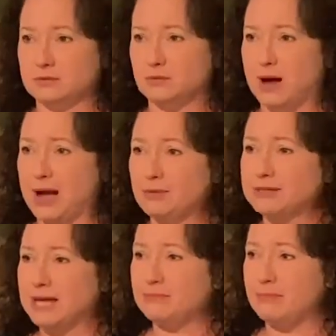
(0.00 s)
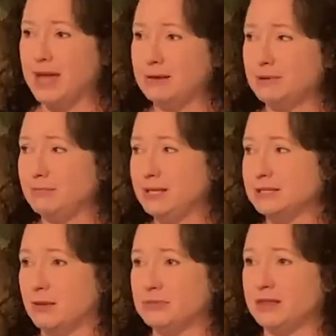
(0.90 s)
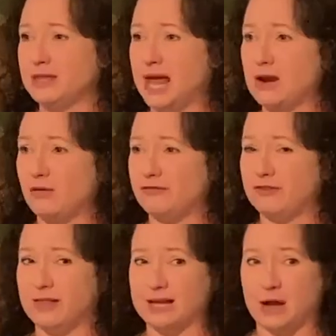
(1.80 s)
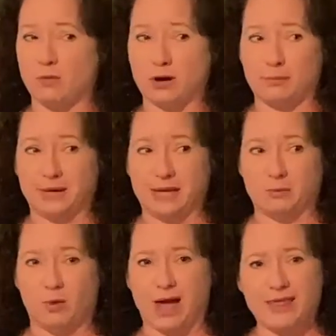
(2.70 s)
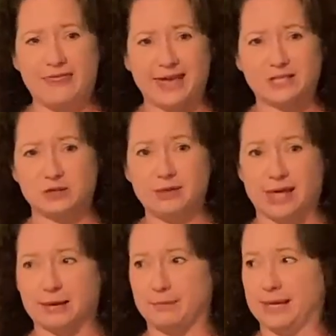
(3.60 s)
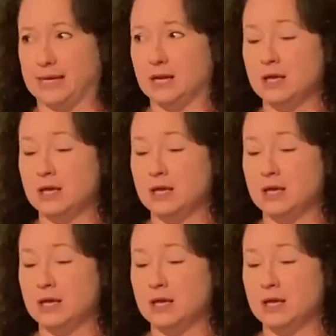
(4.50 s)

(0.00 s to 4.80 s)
Why would they make me be something that I don't feel like I want to be? Why did they do that to me?